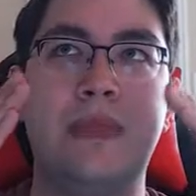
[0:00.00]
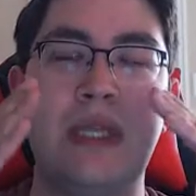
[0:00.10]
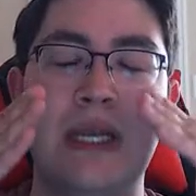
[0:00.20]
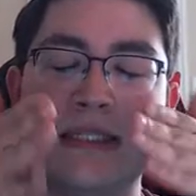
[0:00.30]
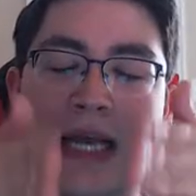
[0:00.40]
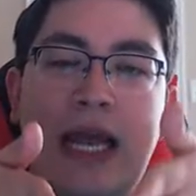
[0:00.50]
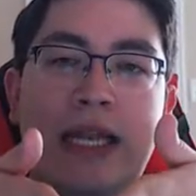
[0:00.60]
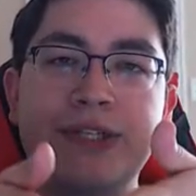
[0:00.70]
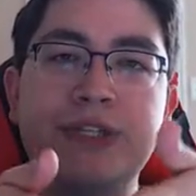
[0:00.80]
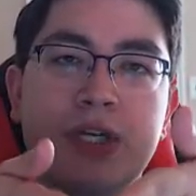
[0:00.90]

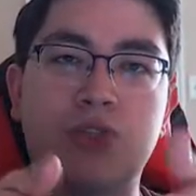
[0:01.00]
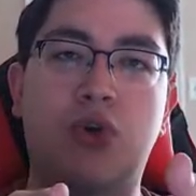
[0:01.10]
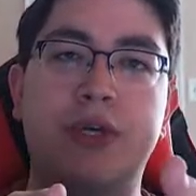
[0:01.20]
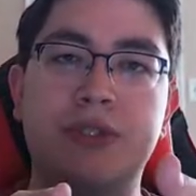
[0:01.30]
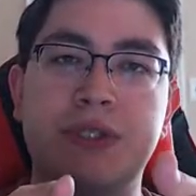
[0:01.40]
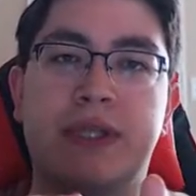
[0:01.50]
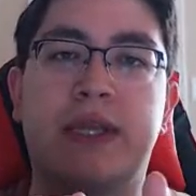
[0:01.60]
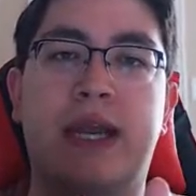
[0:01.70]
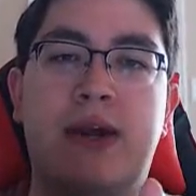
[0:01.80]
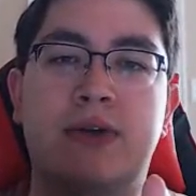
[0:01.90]
stylistic choices in the
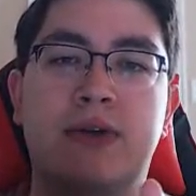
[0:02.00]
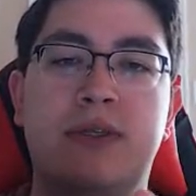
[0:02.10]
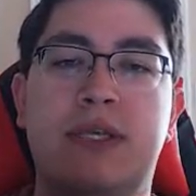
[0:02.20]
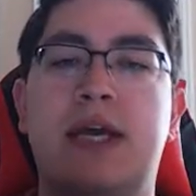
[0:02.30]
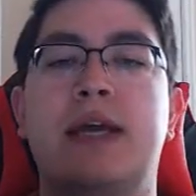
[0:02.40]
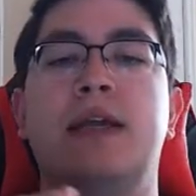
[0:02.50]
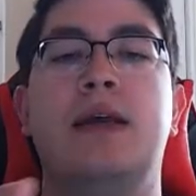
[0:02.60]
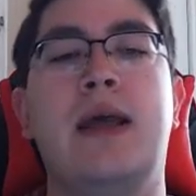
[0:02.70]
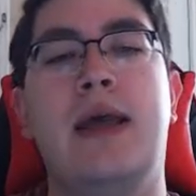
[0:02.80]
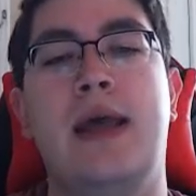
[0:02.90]
character design.
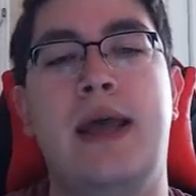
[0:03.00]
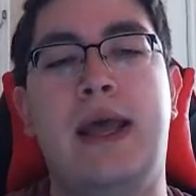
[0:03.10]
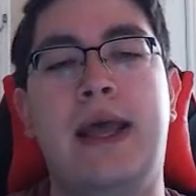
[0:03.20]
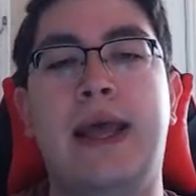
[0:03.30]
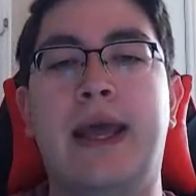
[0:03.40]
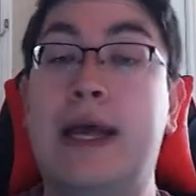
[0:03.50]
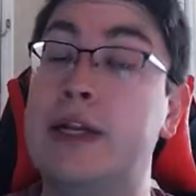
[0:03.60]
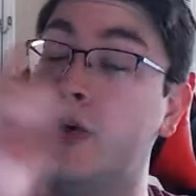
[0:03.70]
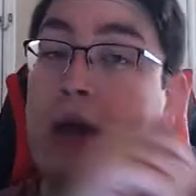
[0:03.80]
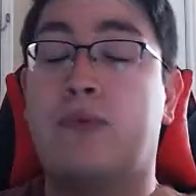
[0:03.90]
And I
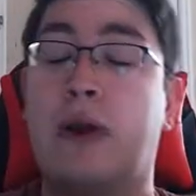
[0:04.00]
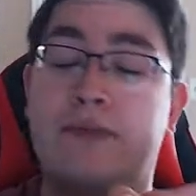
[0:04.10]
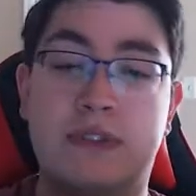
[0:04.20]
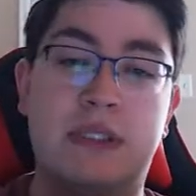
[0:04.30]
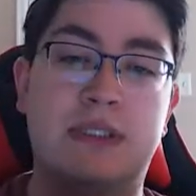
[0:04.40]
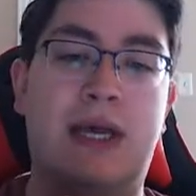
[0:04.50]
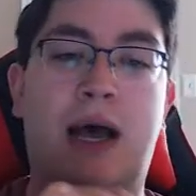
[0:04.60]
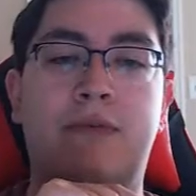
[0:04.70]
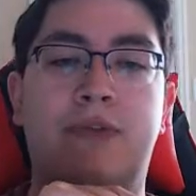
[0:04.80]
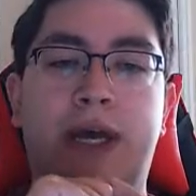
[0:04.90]
do have references
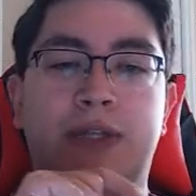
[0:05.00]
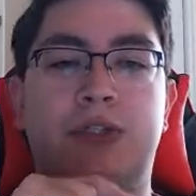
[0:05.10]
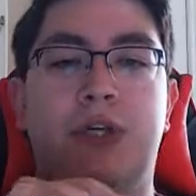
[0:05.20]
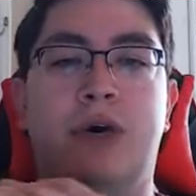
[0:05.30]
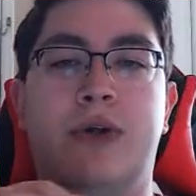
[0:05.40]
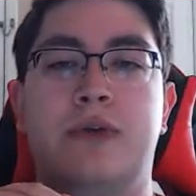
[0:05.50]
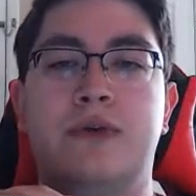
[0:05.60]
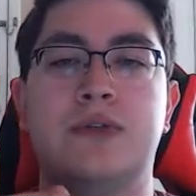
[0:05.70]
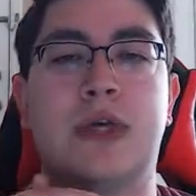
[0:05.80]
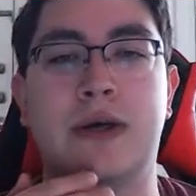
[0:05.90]
of that to show you.
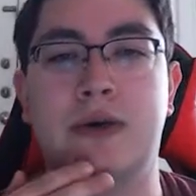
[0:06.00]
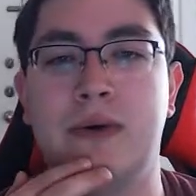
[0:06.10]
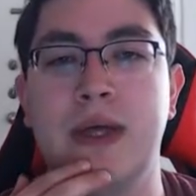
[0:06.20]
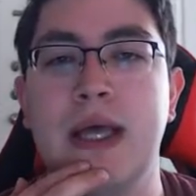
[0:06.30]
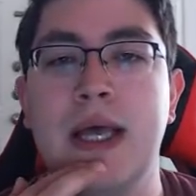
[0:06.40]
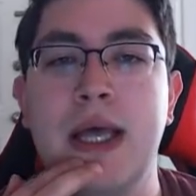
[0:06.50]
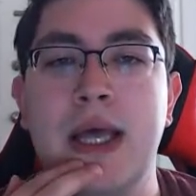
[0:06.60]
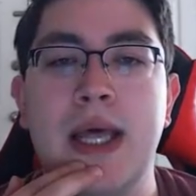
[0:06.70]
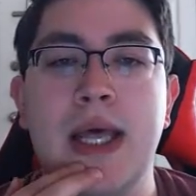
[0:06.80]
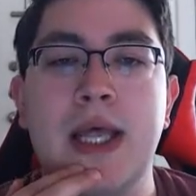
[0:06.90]
So
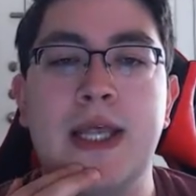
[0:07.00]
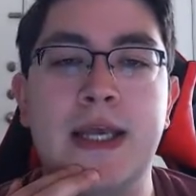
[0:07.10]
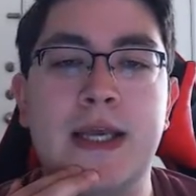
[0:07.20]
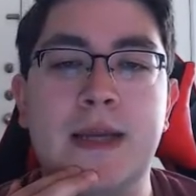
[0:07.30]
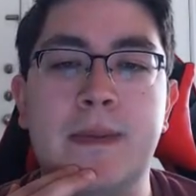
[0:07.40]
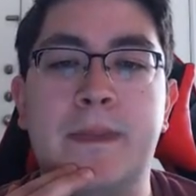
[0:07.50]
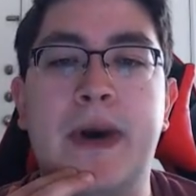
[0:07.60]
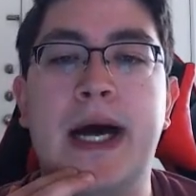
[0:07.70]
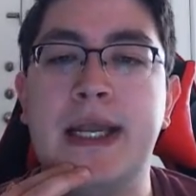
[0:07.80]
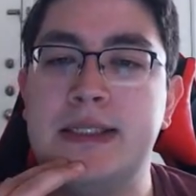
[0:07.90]
the
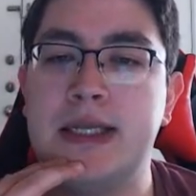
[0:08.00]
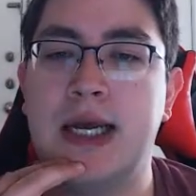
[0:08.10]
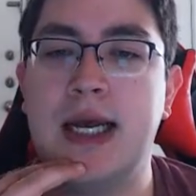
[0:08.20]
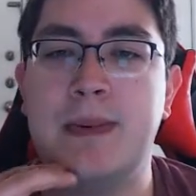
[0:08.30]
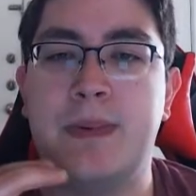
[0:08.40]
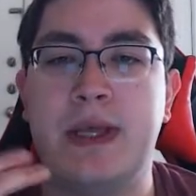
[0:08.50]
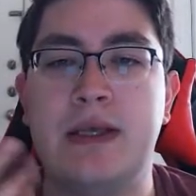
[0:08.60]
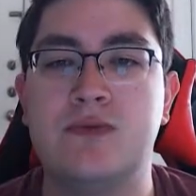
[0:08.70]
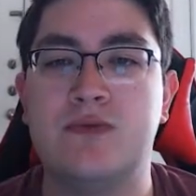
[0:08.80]
body type is